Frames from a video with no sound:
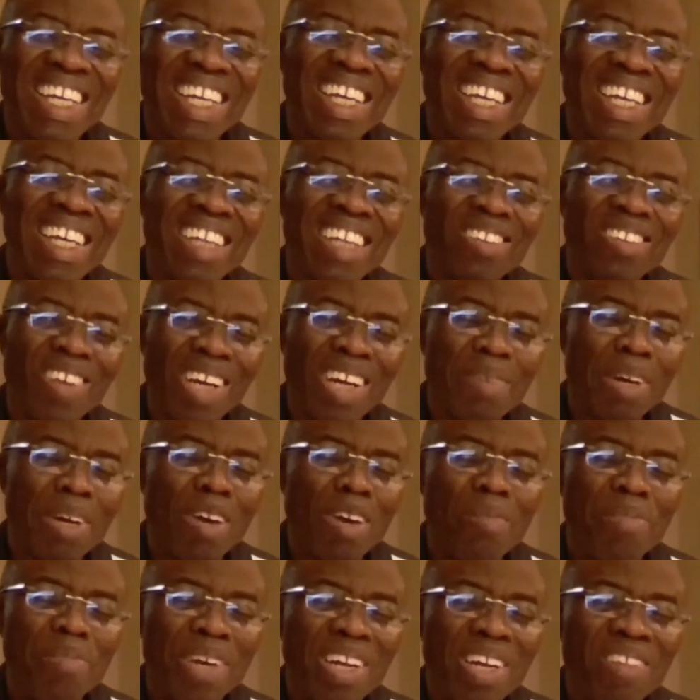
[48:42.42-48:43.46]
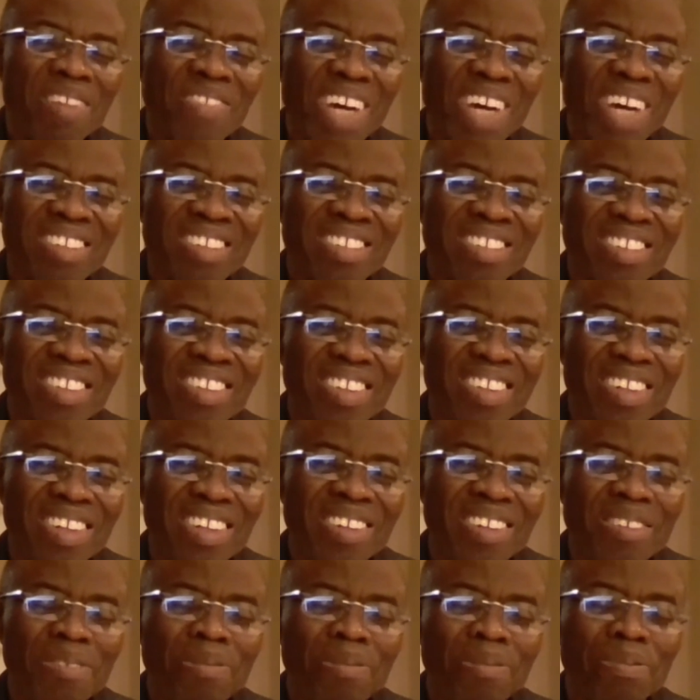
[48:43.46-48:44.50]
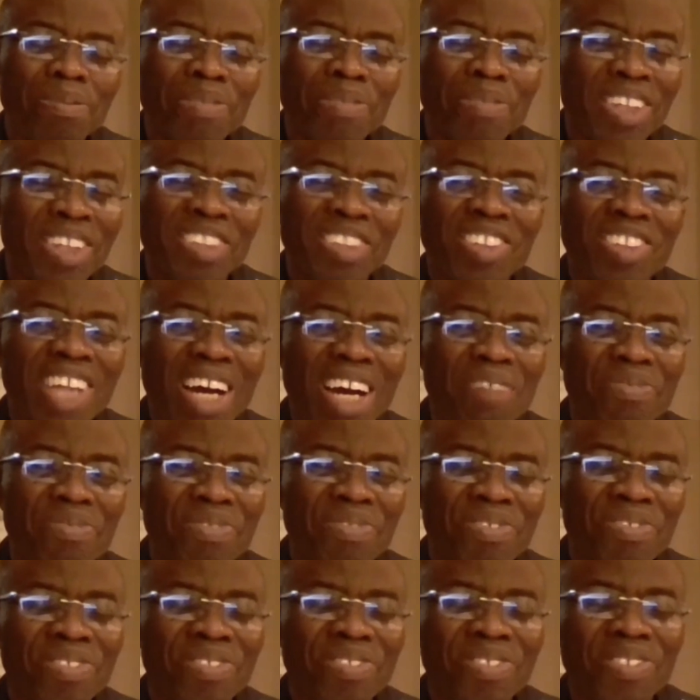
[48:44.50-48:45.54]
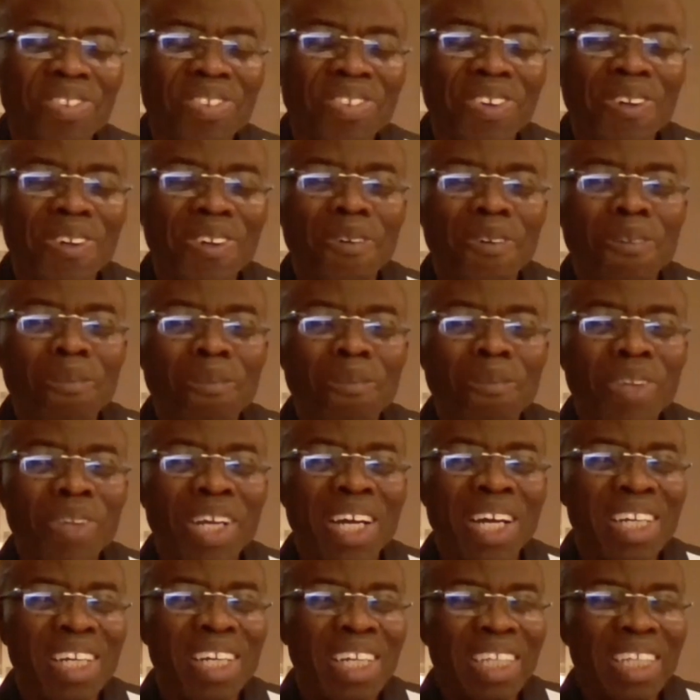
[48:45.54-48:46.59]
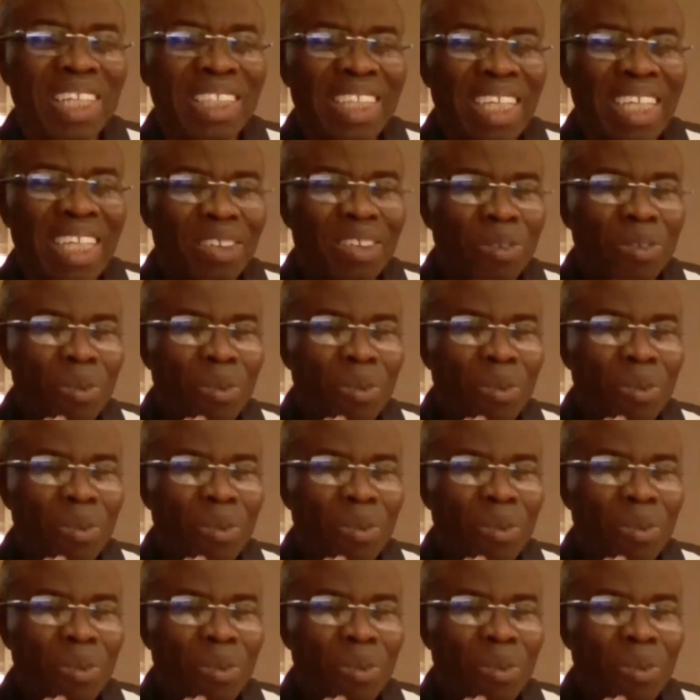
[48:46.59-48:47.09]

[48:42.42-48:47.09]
Uh, talking about unbelievers, the chaff. Uh, the, the,